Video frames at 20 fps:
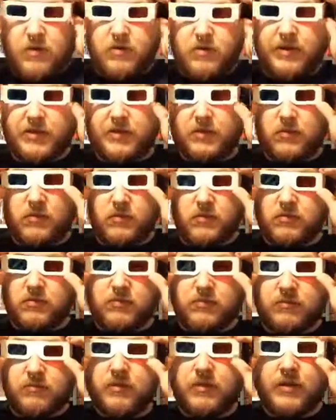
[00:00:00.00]
Oh, that's cool.
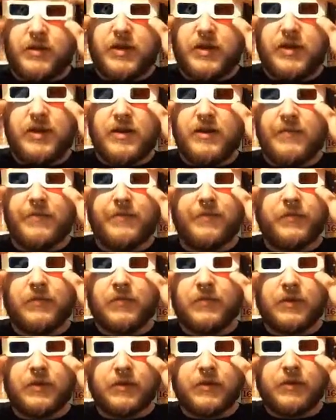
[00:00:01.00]
Yeah.
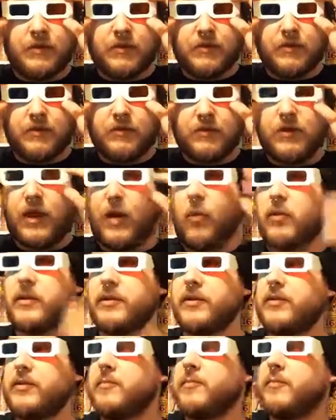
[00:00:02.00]
Dude, I want
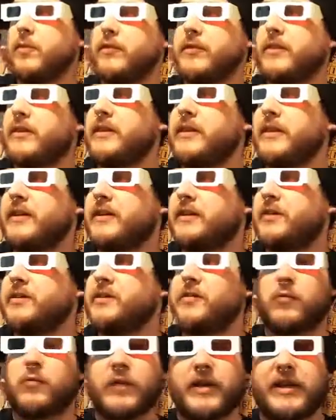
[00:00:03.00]
to go to the movie
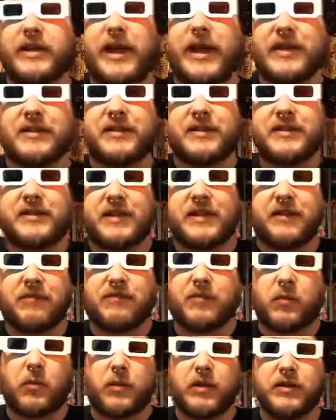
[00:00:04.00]
theaters and reenact a scene
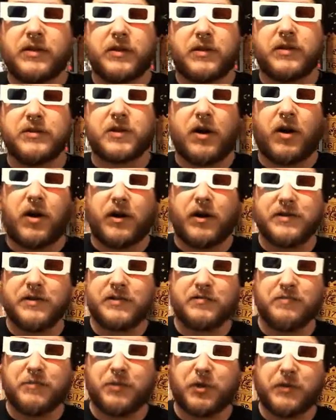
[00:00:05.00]
from one of those
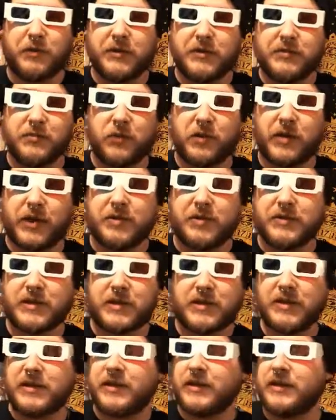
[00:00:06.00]
awesome movies from when I was
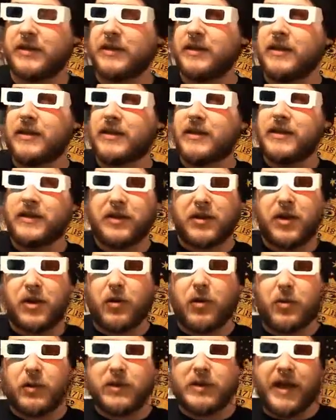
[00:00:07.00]
a kid. You
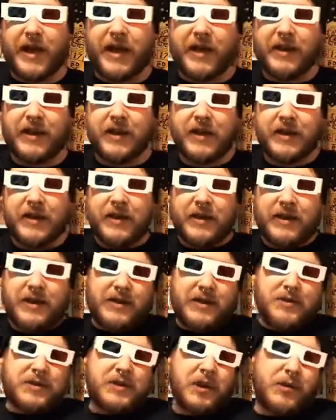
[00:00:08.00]
know, where like
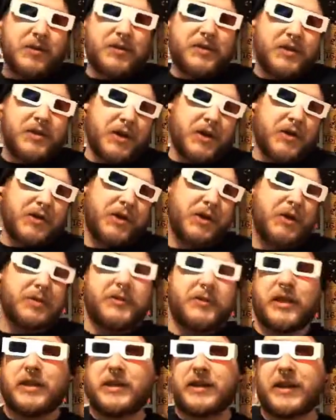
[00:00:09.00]
so and so
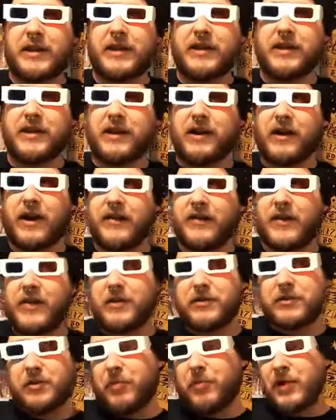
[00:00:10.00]
goes to theater, and
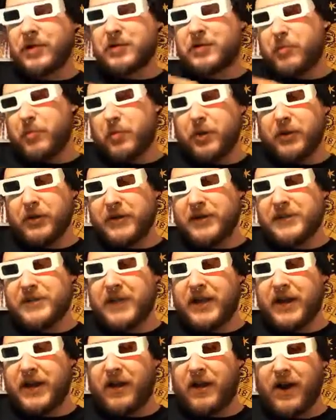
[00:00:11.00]
then there's a bunch of
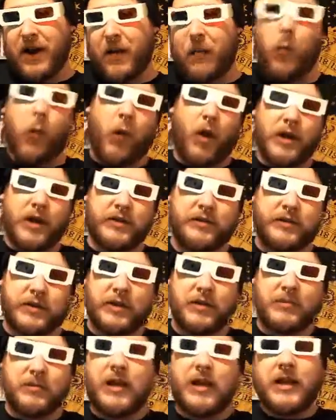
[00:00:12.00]
bullies there, and one of
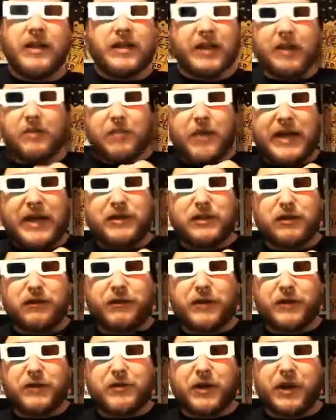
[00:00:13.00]
them, like in Back to the
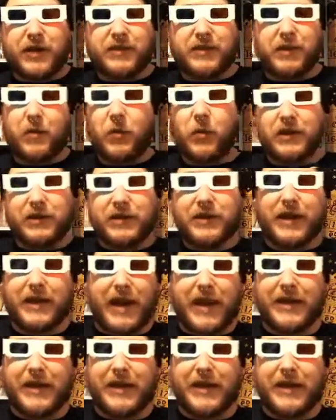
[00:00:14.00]
Future, I think one of the